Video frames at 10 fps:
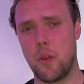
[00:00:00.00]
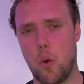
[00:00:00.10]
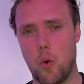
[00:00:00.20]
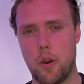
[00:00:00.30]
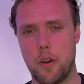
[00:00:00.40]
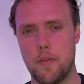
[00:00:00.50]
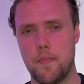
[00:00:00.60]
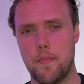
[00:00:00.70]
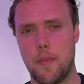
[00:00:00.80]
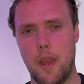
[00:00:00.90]
the corner,
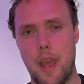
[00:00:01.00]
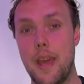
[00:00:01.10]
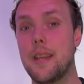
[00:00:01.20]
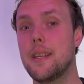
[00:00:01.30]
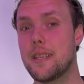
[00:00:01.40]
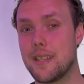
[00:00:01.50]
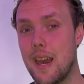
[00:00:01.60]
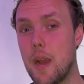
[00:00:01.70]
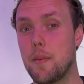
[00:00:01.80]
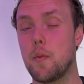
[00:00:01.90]
and it is
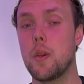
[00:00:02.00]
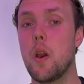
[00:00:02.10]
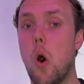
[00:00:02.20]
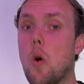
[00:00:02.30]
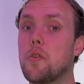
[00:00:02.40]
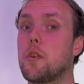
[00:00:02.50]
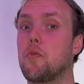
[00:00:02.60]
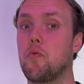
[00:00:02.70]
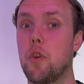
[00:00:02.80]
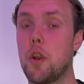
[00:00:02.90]
time that we all start
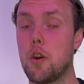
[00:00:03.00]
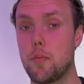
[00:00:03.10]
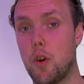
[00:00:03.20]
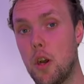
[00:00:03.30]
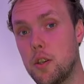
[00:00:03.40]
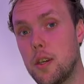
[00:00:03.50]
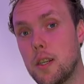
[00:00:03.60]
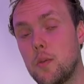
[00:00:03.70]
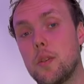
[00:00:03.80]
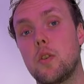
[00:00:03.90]
running our
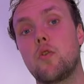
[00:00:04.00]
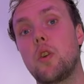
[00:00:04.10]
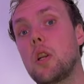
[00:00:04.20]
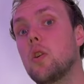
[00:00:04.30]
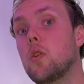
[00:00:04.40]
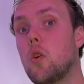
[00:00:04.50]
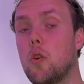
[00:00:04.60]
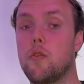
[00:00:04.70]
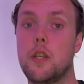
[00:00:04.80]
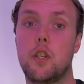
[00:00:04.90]
projects with strict
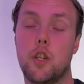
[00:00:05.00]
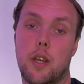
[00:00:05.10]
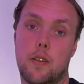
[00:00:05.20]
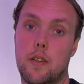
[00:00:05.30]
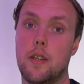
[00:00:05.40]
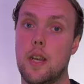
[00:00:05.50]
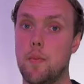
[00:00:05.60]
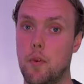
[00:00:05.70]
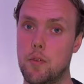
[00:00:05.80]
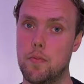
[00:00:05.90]
concurrency checks
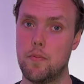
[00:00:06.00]
enabled.